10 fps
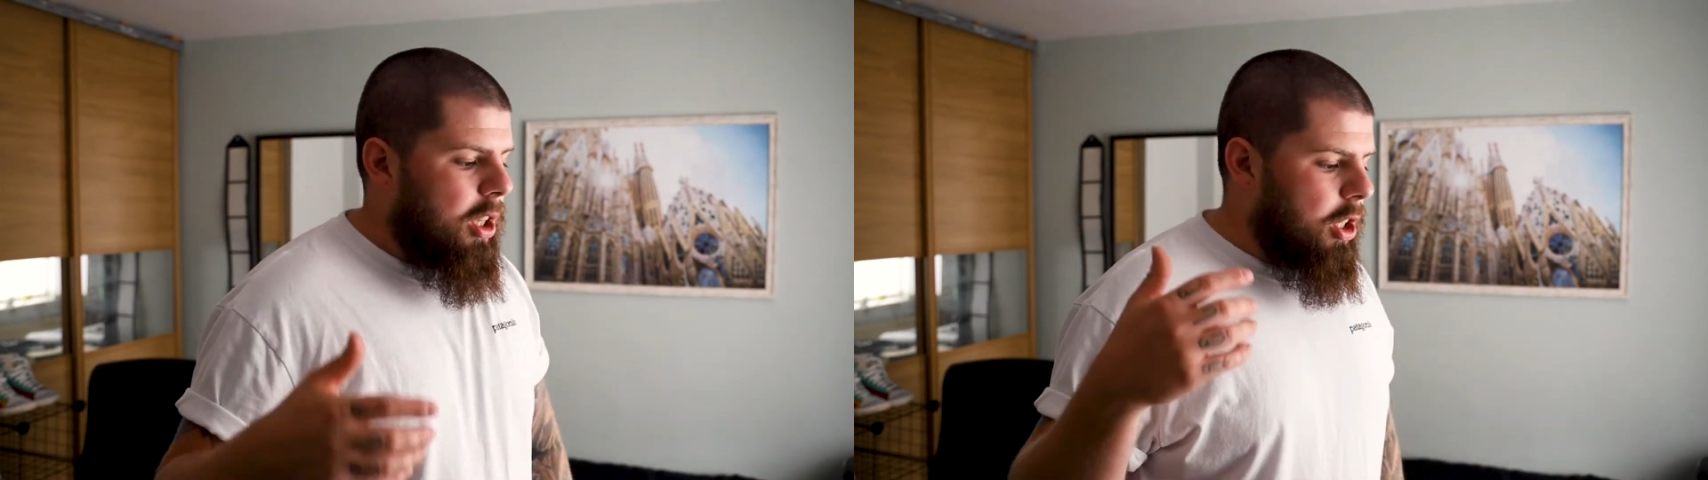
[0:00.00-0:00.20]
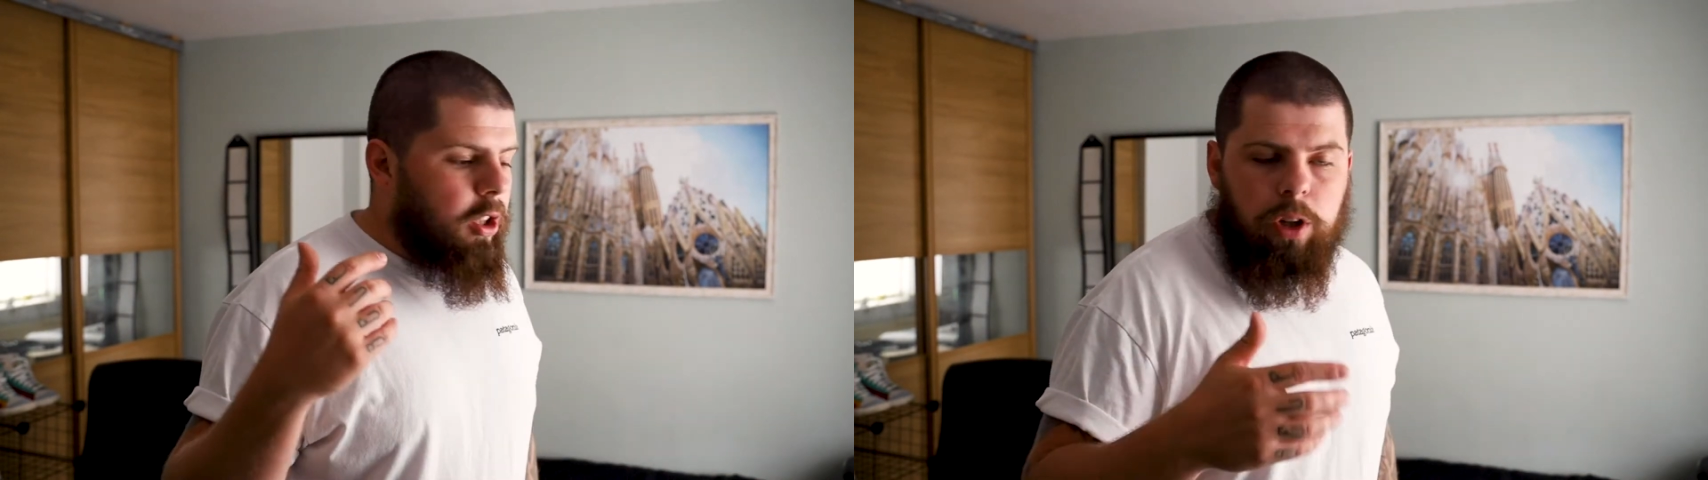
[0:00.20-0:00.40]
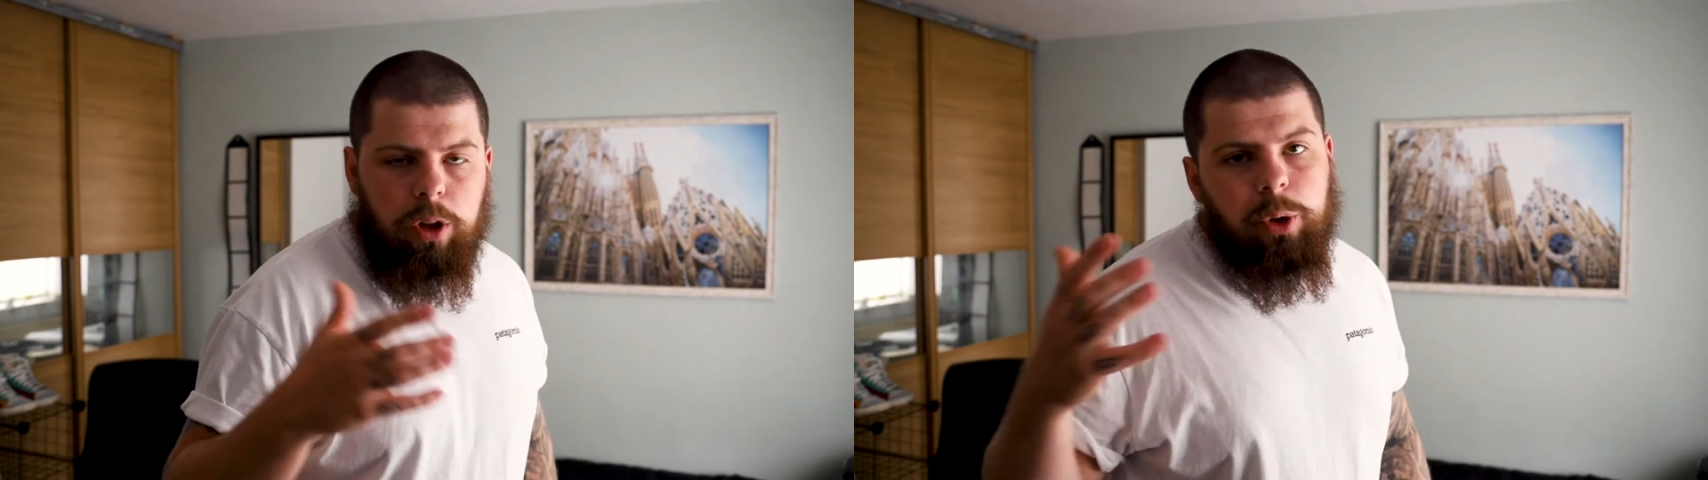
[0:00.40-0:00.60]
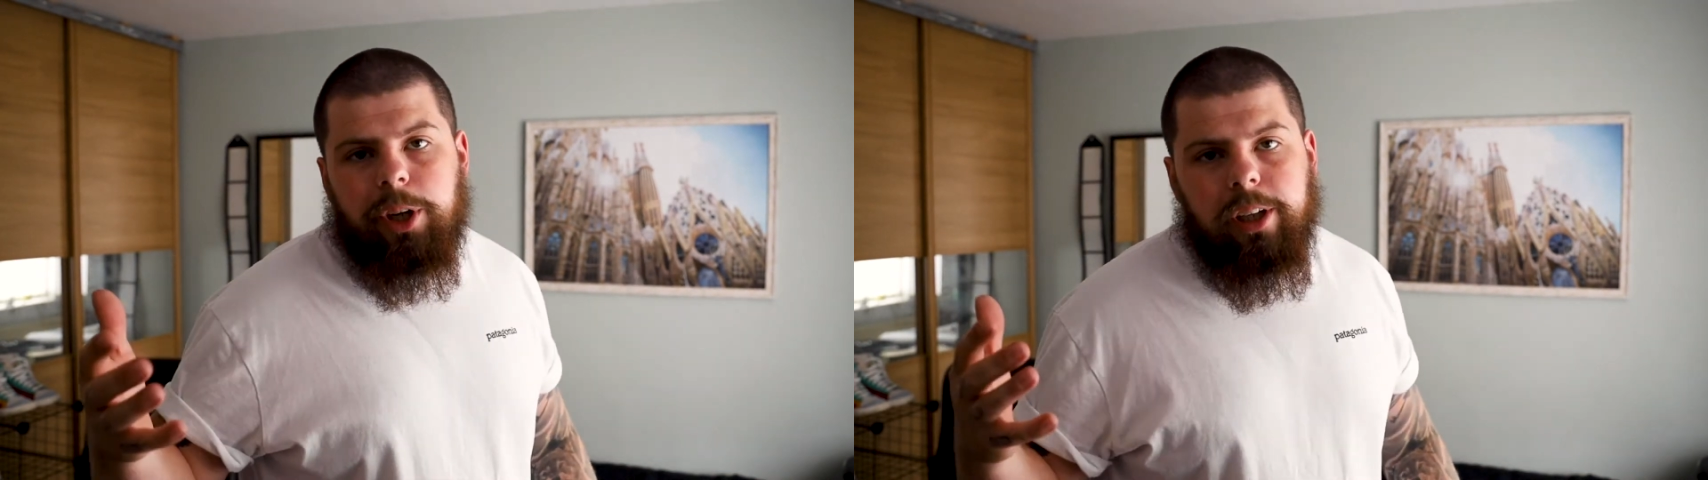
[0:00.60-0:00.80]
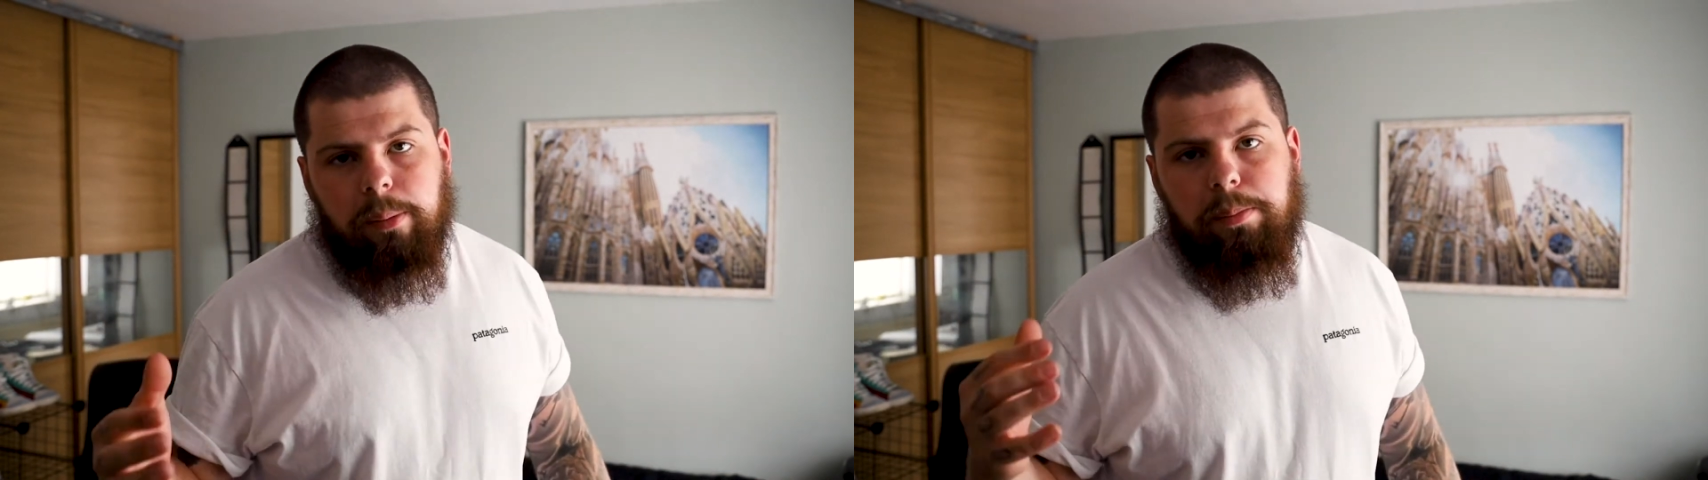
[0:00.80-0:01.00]
You're not
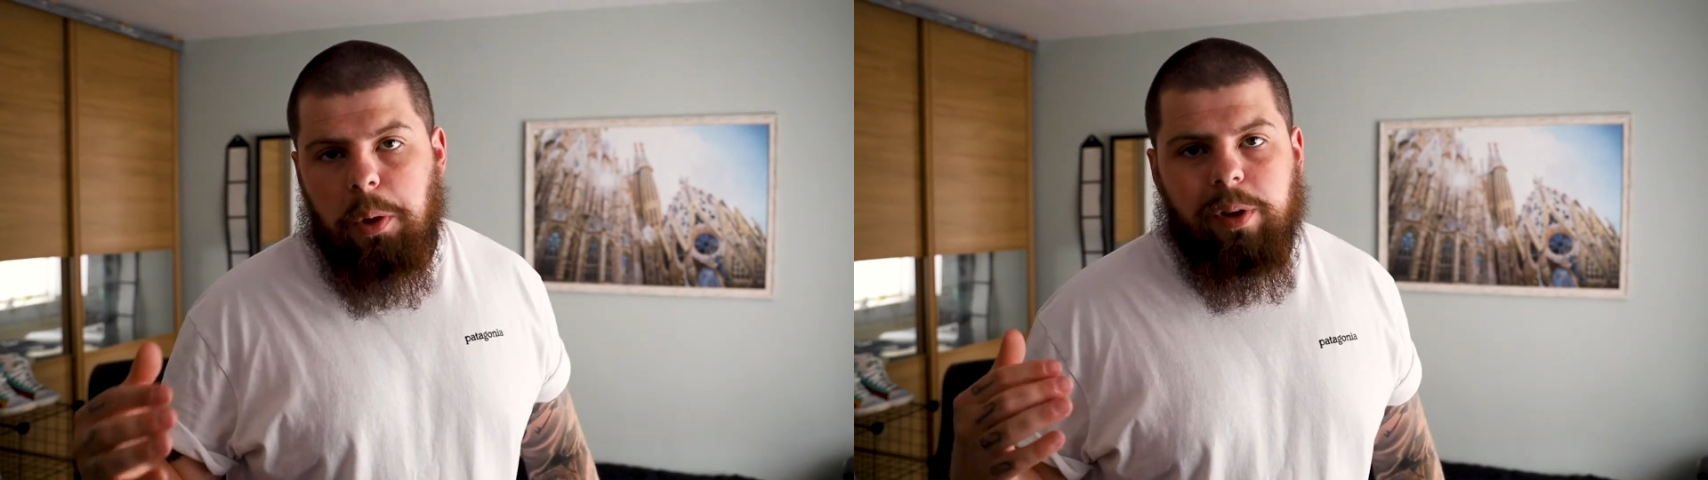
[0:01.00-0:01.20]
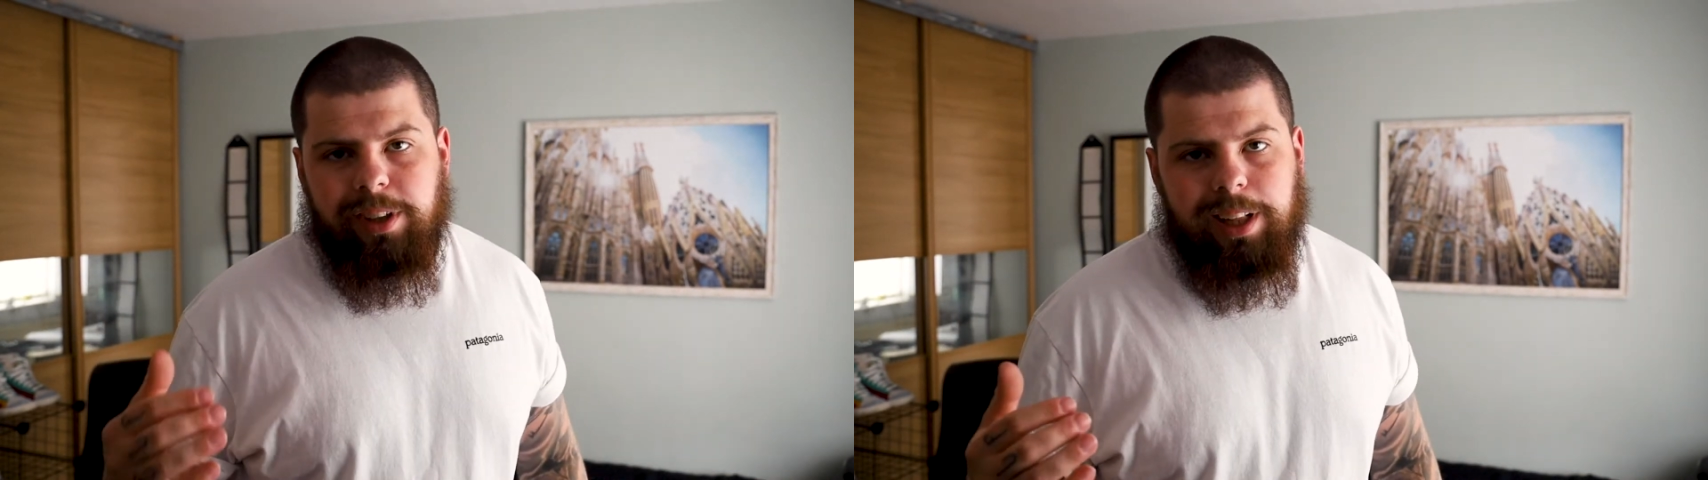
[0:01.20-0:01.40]
looking at the boot and the